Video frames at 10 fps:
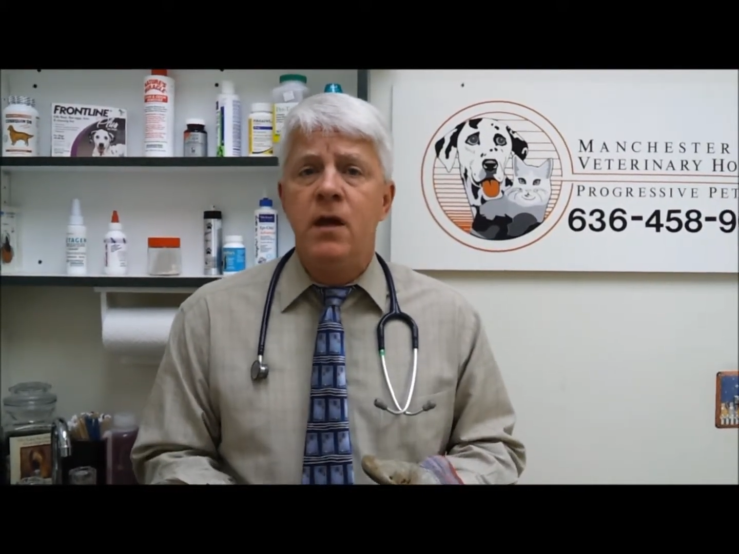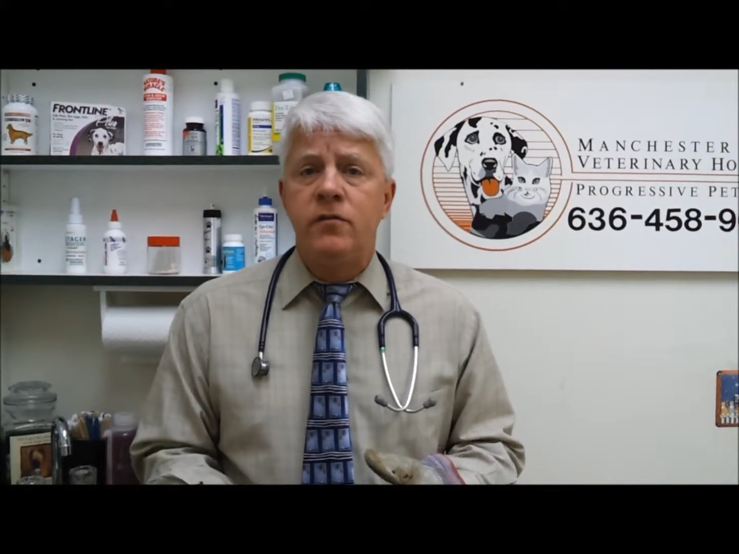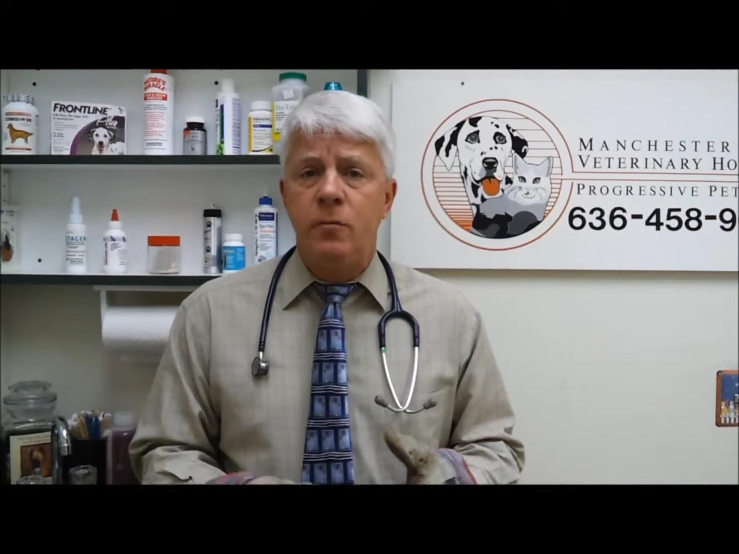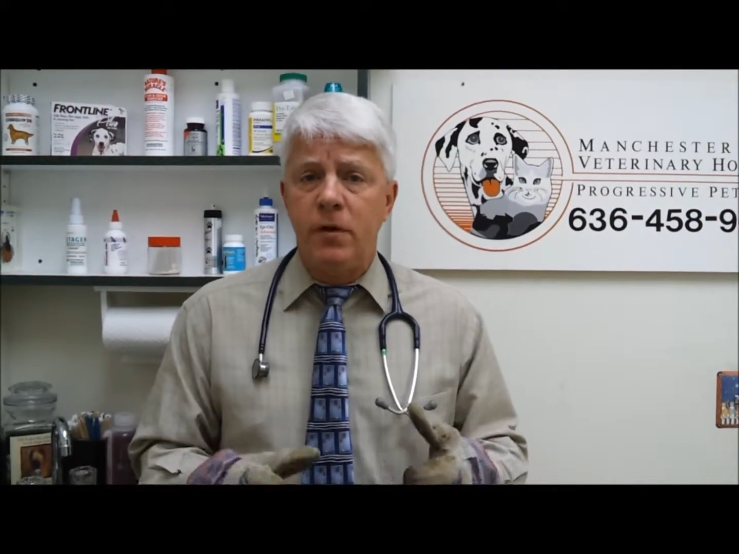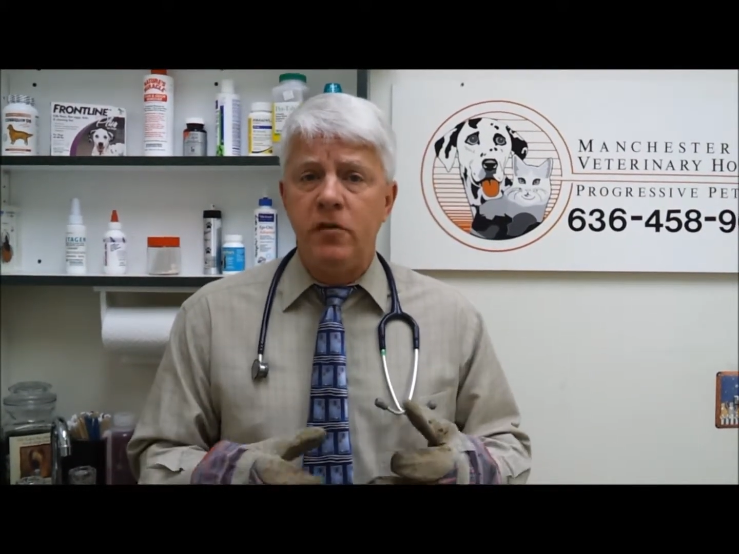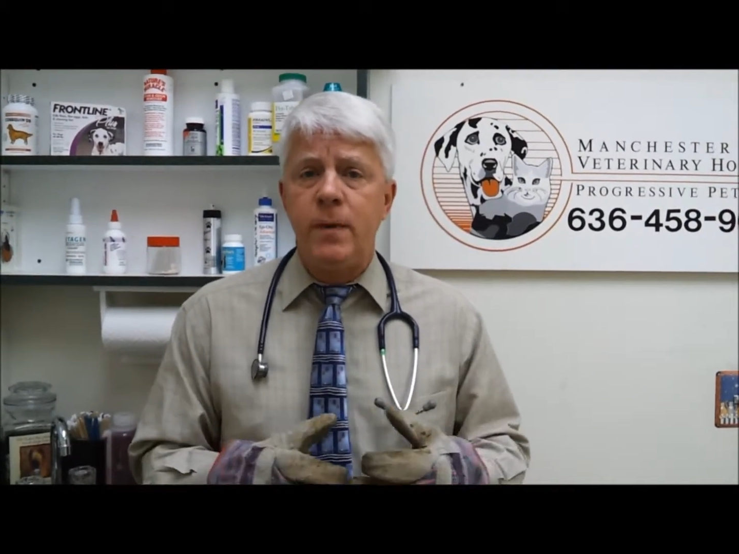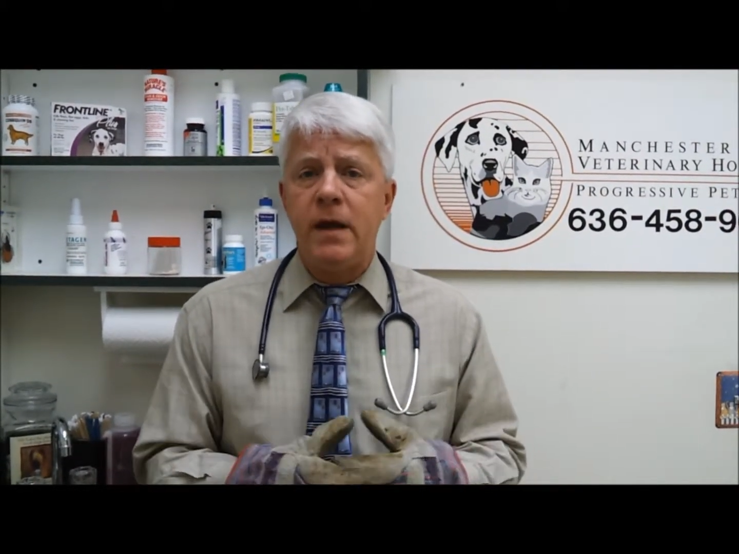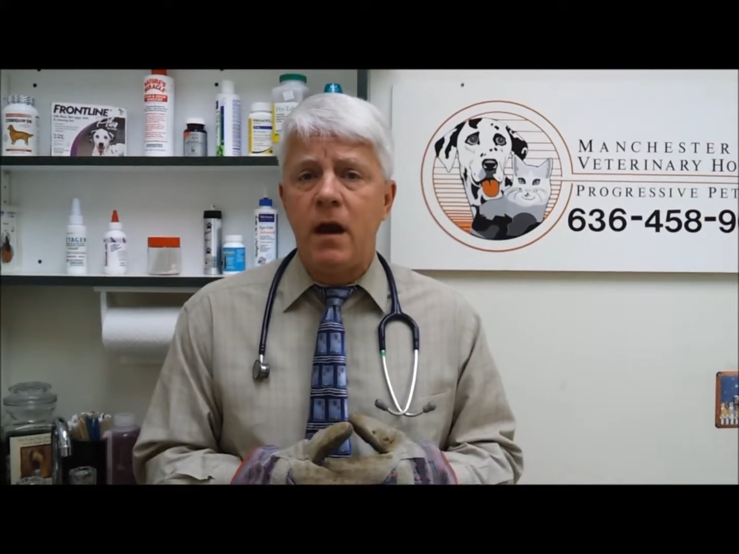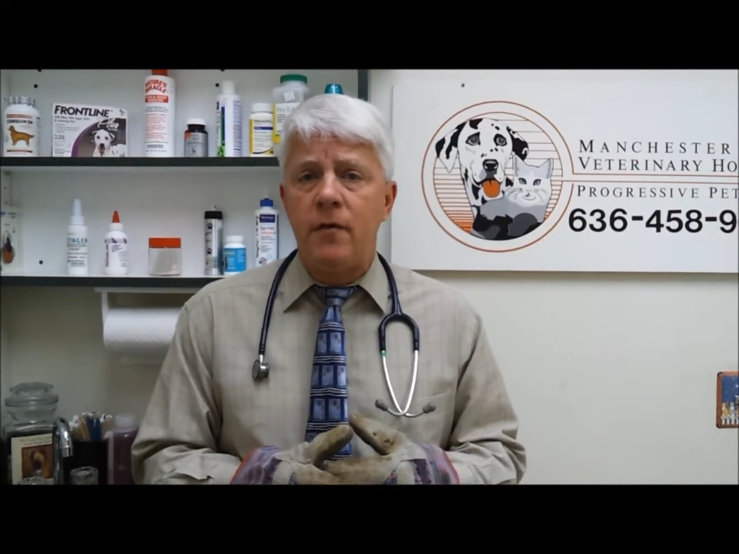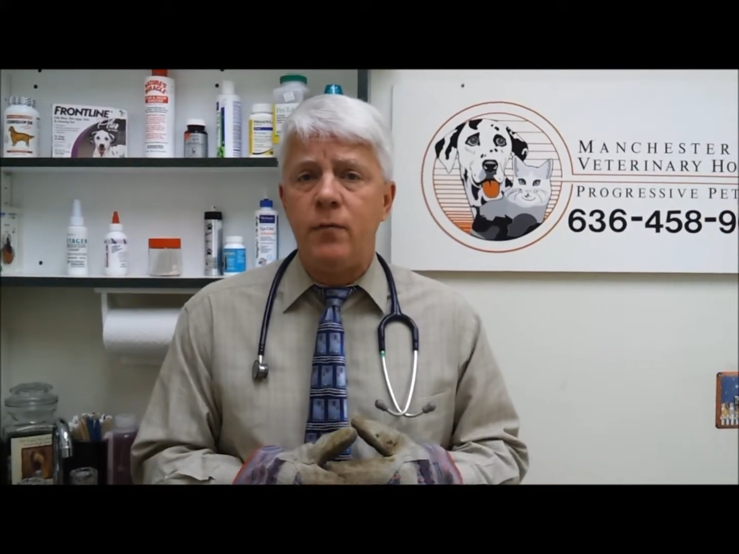So please
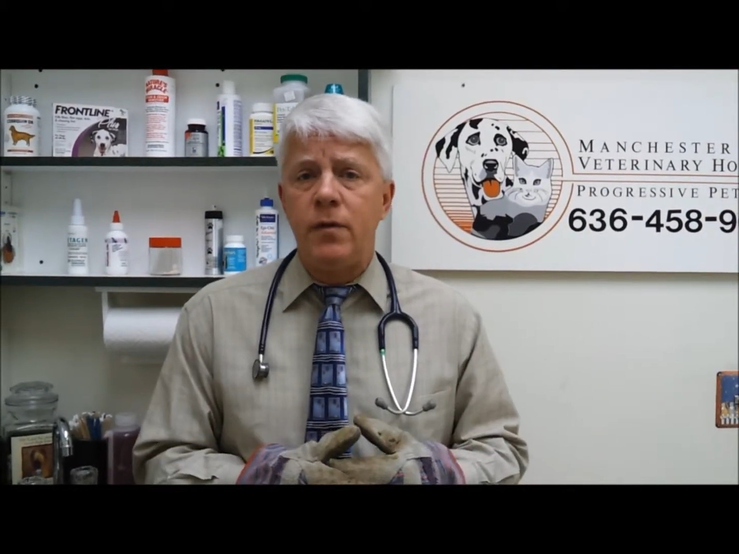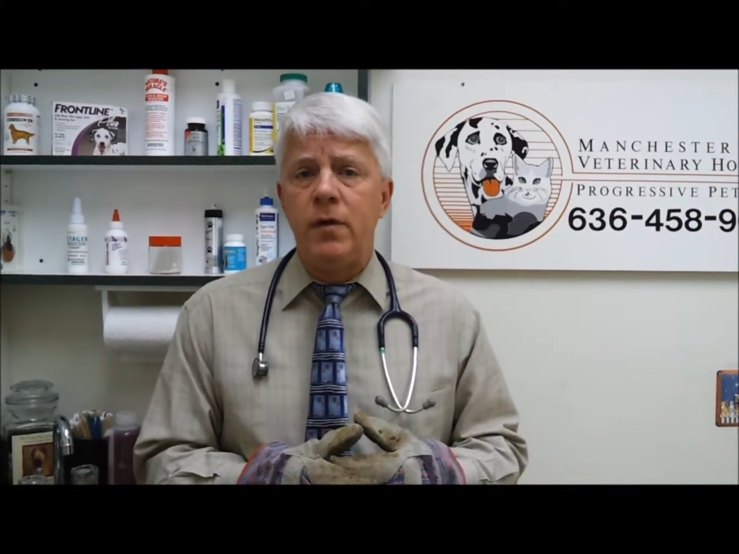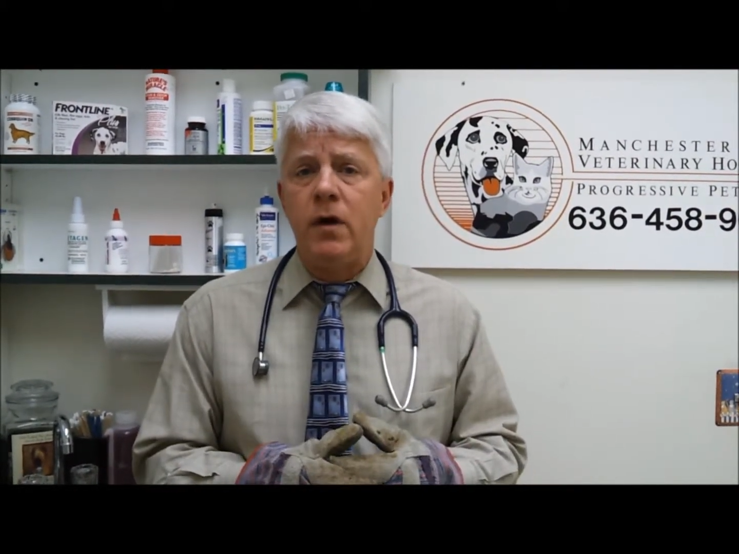be careful with